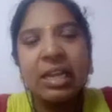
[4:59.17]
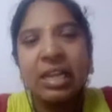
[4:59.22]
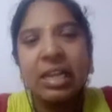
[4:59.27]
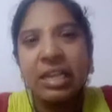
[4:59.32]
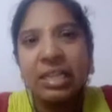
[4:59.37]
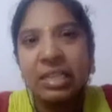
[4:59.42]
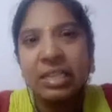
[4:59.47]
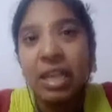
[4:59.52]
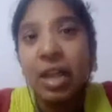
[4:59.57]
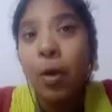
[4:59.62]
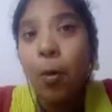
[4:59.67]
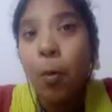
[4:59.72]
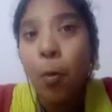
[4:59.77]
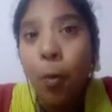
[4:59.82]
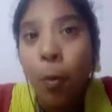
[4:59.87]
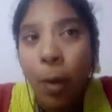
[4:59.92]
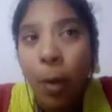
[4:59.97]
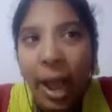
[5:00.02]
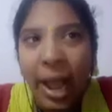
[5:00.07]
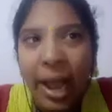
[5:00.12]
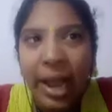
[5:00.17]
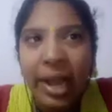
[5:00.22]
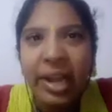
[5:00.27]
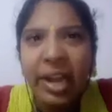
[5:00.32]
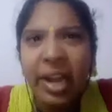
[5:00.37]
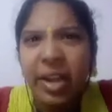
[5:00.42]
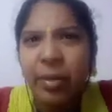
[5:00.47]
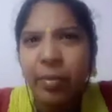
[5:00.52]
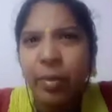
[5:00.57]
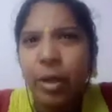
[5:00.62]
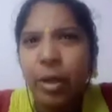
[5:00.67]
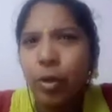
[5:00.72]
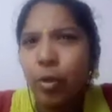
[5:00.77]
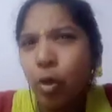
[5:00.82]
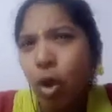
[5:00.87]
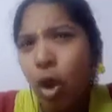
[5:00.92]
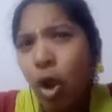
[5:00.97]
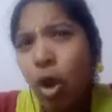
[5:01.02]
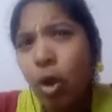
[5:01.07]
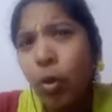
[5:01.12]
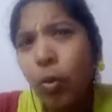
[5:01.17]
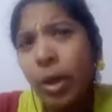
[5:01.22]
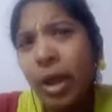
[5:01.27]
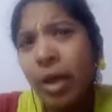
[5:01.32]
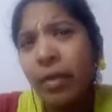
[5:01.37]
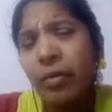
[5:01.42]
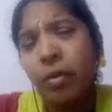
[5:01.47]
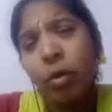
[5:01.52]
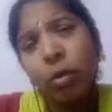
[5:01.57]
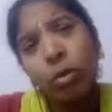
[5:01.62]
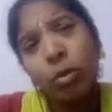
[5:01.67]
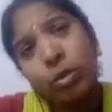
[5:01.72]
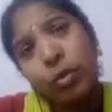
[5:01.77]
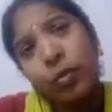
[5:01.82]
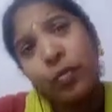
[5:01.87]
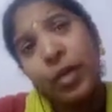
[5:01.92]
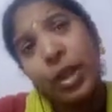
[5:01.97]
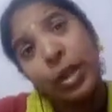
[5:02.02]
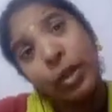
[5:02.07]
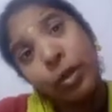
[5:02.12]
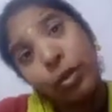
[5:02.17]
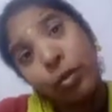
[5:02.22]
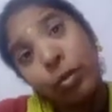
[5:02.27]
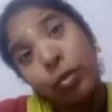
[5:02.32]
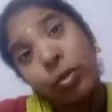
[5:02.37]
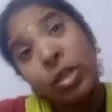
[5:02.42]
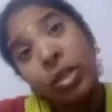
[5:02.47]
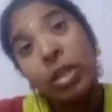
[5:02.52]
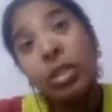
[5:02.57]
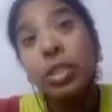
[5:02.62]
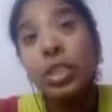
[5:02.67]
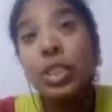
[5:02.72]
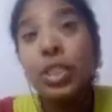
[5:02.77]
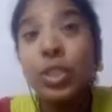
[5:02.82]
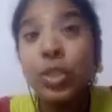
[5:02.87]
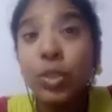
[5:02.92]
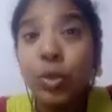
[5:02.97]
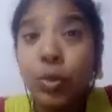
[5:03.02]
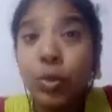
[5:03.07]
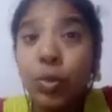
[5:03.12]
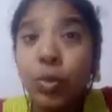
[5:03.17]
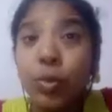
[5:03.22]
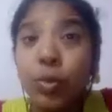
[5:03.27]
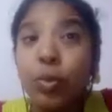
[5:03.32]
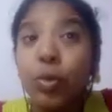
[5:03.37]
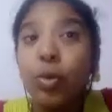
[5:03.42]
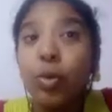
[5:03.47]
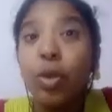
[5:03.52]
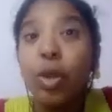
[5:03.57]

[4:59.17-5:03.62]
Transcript: is a wild animal. You all would have also went to the zoo.